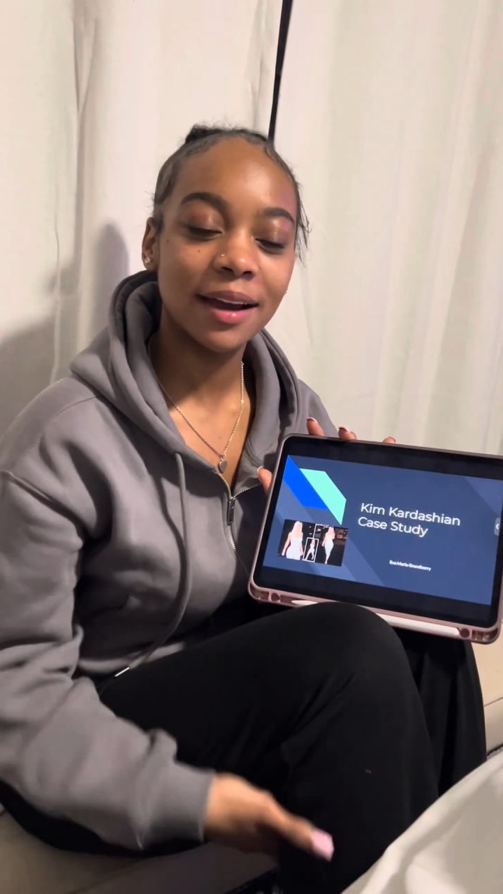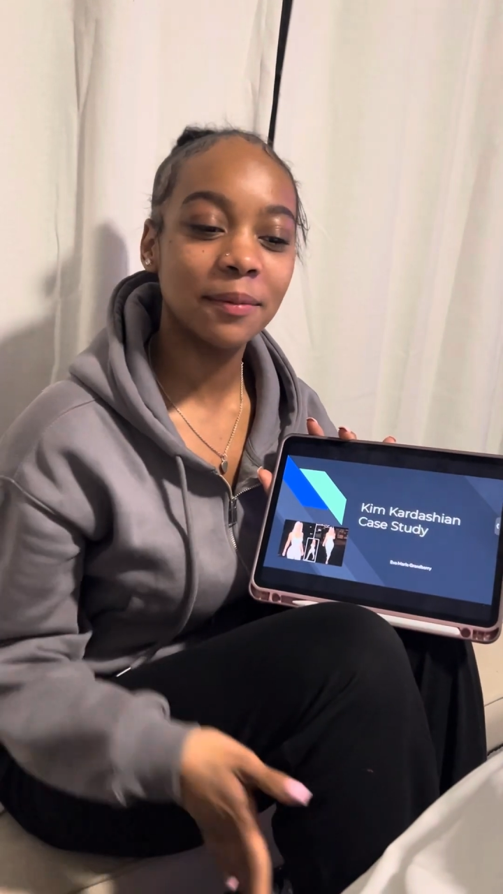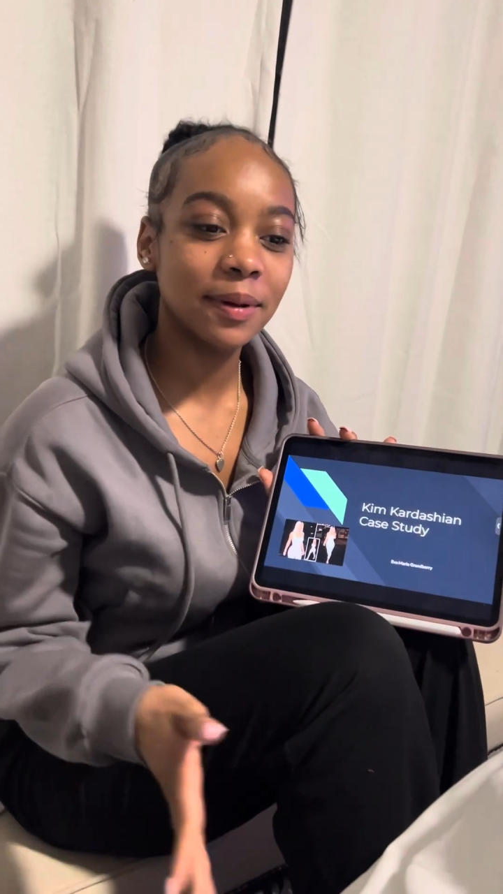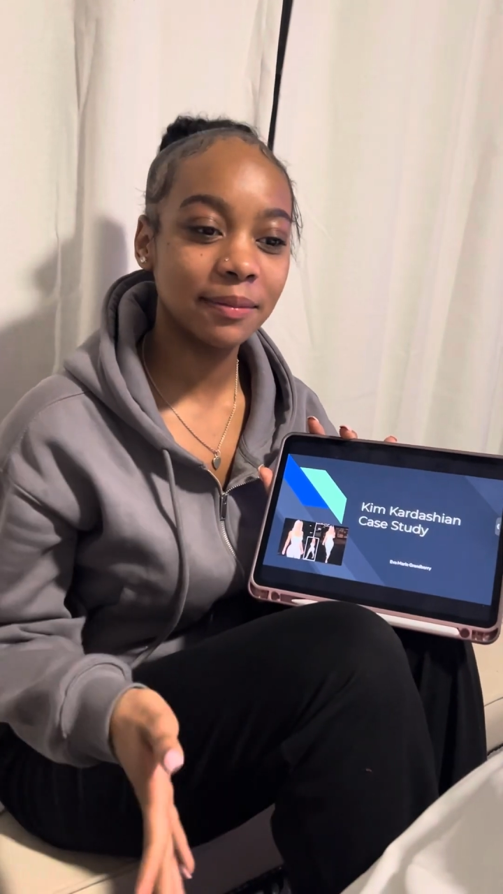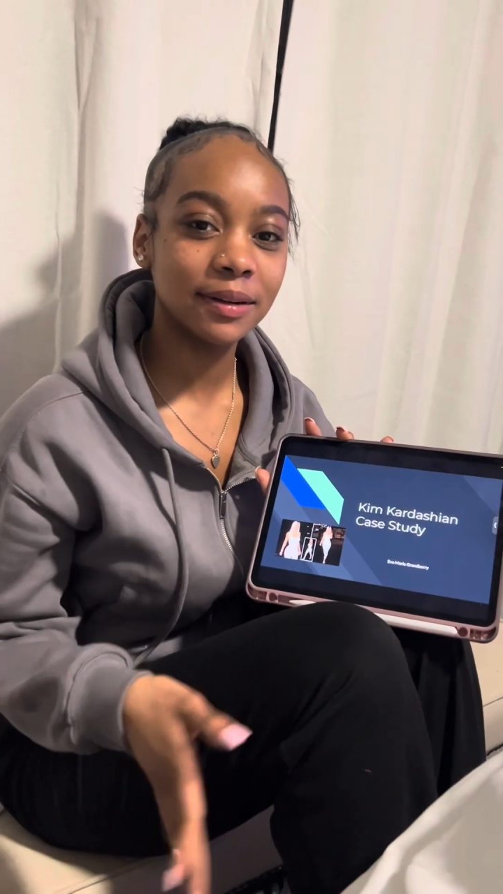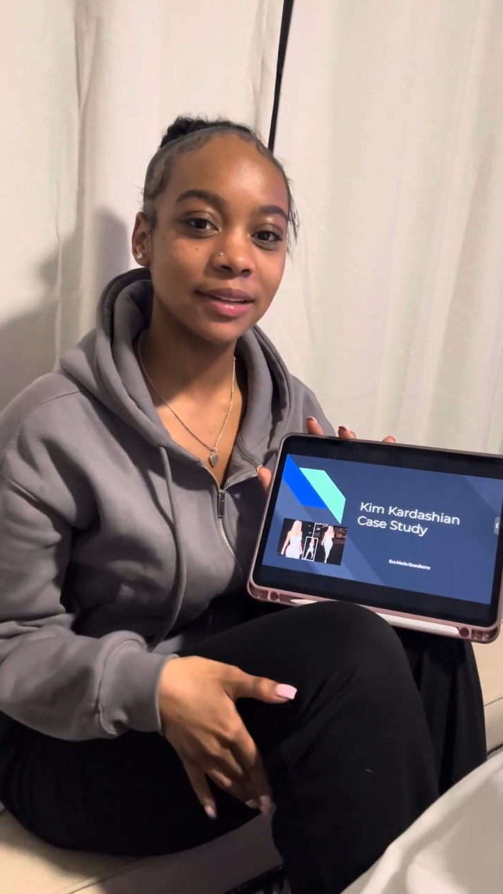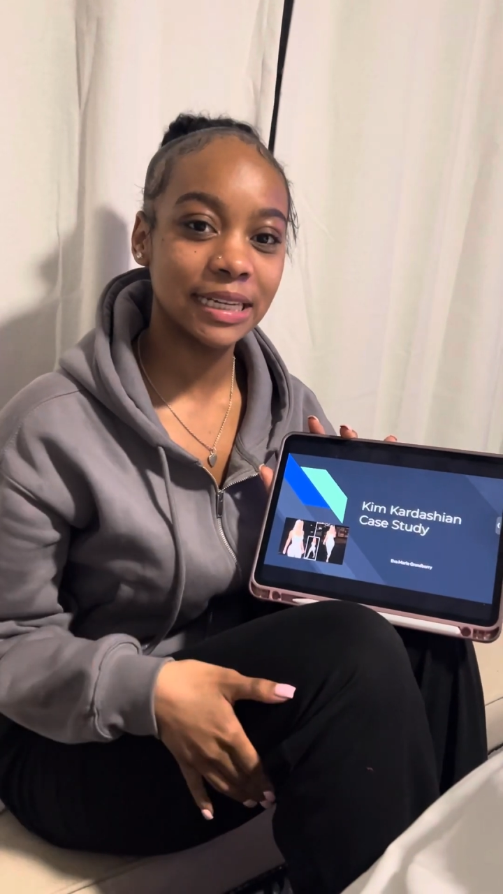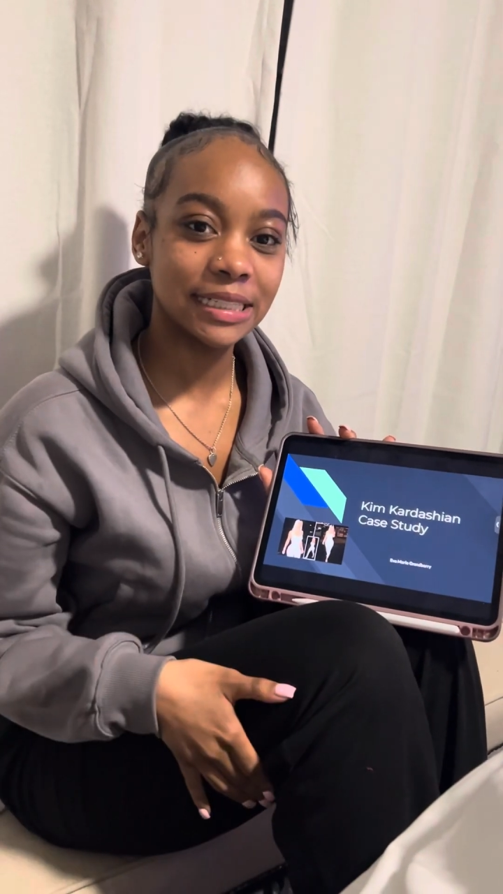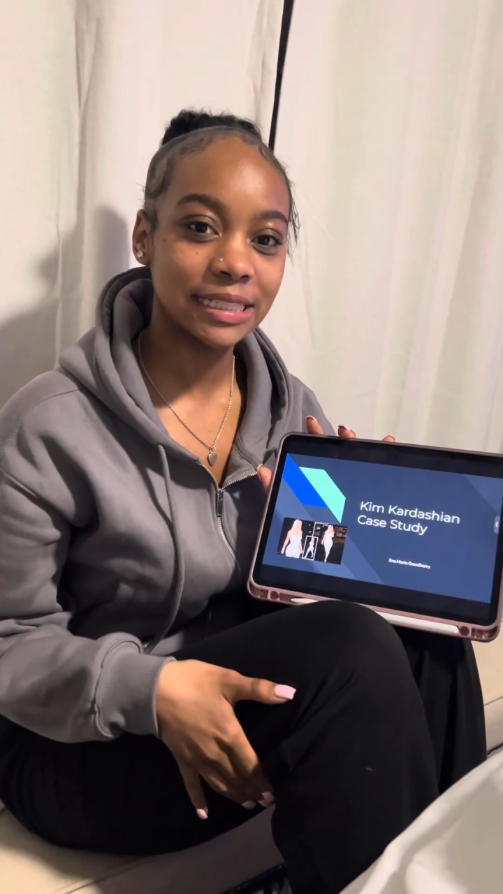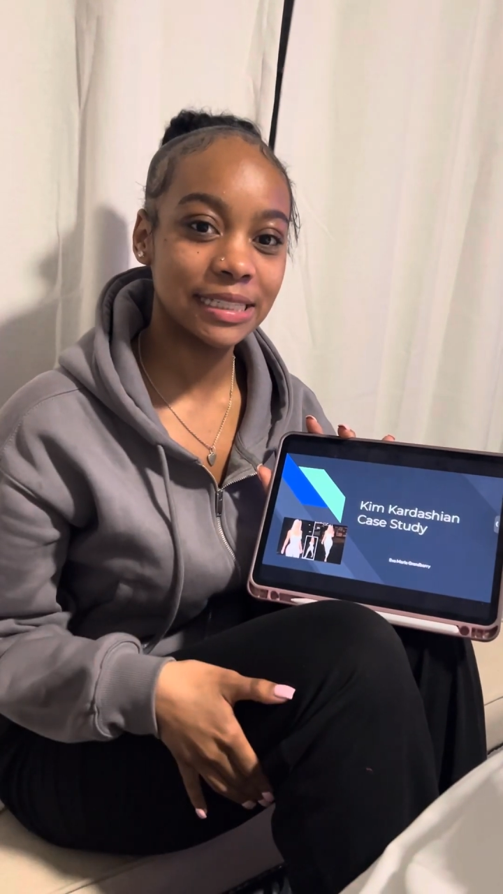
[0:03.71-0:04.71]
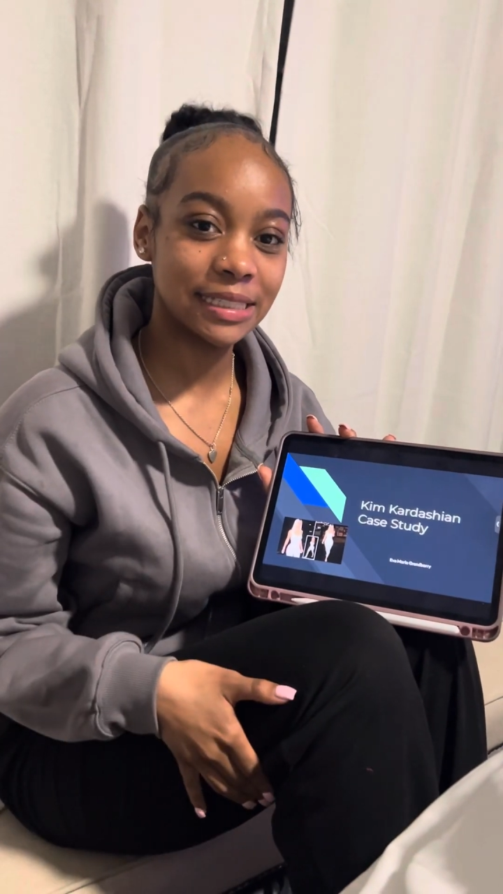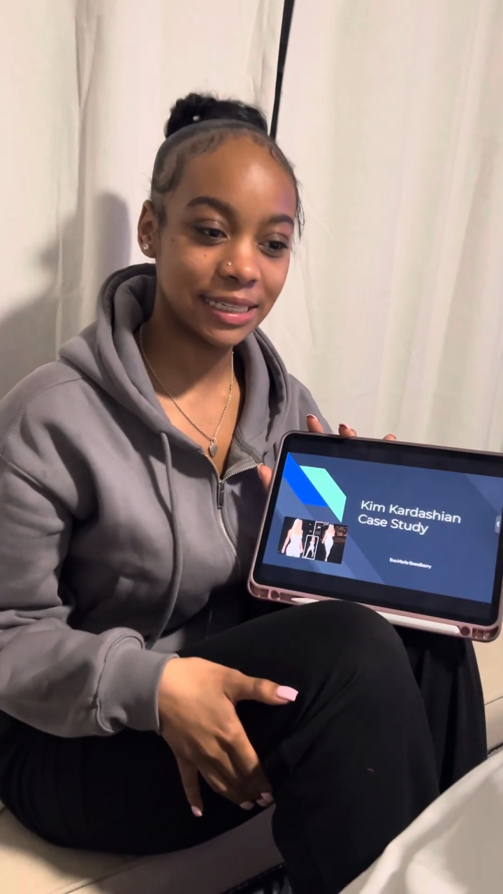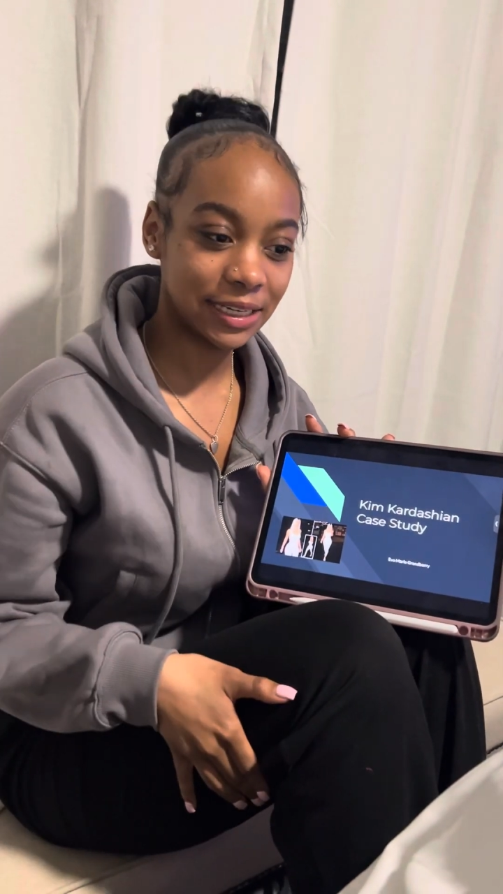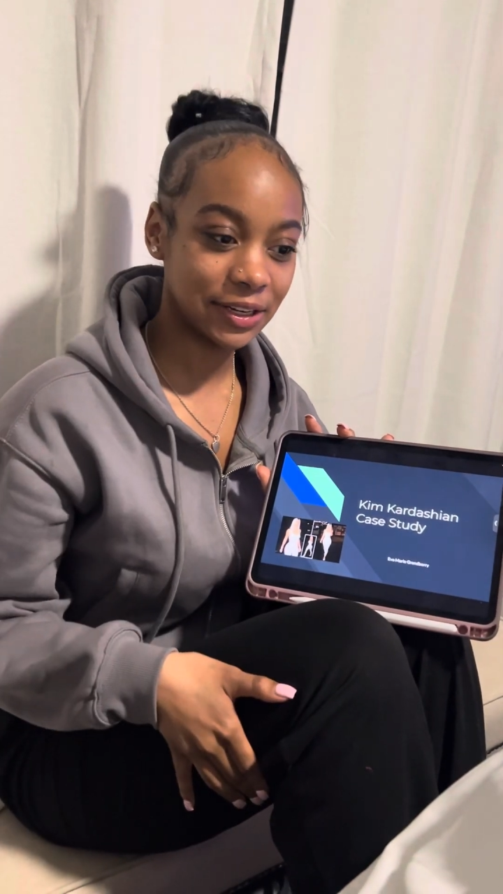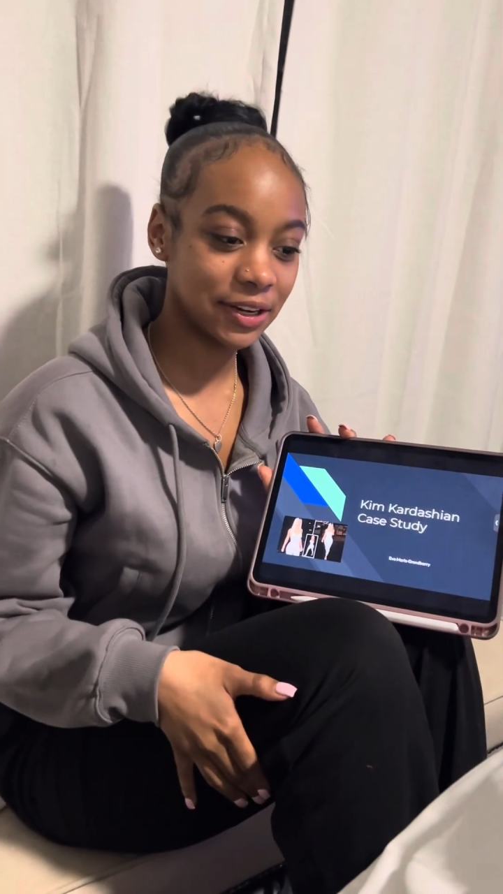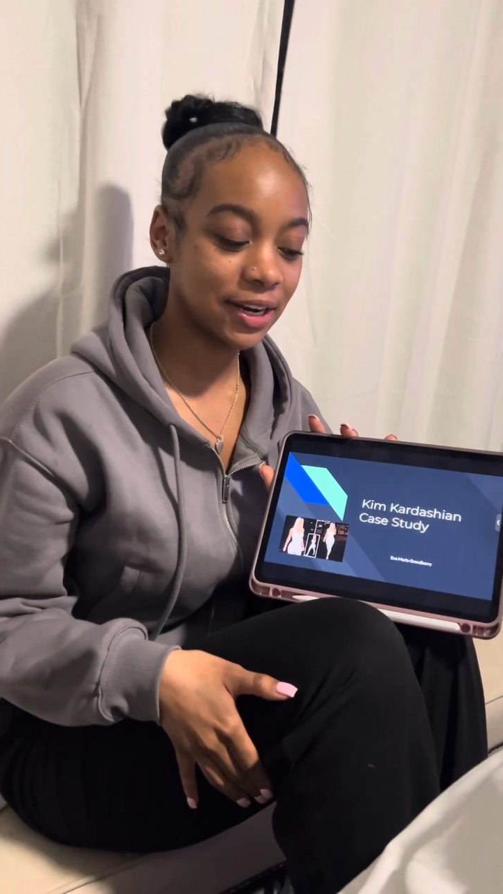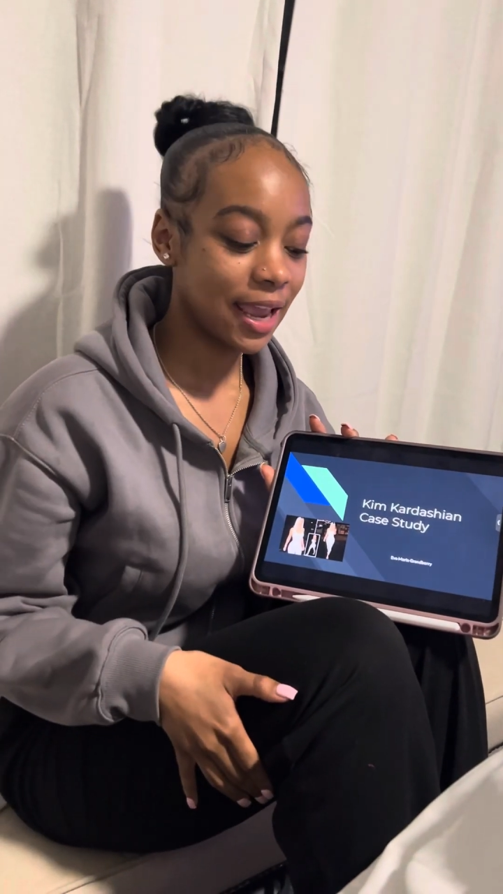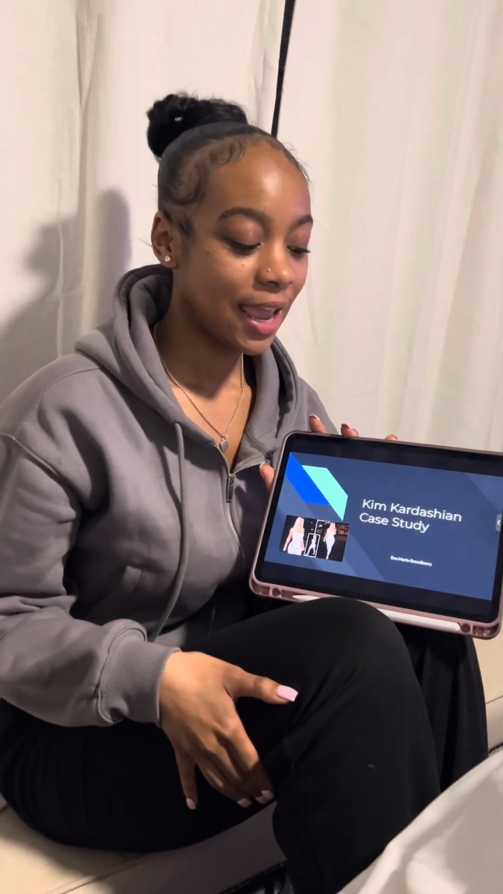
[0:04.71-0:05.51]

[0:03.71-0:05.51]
a public relations senior,